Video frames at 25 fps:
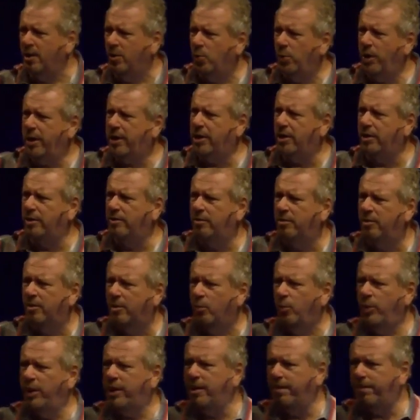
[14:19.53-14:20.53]
We could
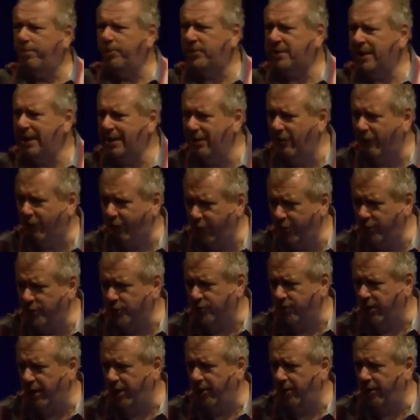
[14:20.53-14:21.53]
put that in the
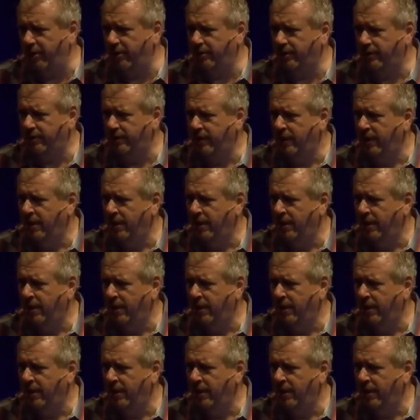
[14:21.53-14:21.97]
refrigerator